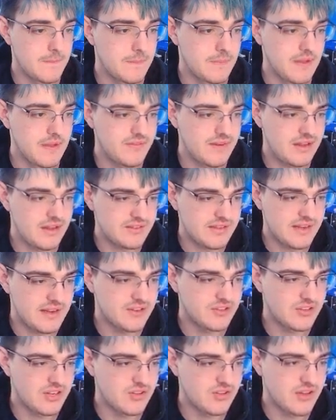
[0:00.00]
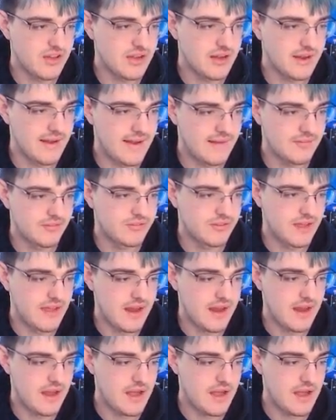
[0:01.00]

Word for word: nothing else I, I, I have to say.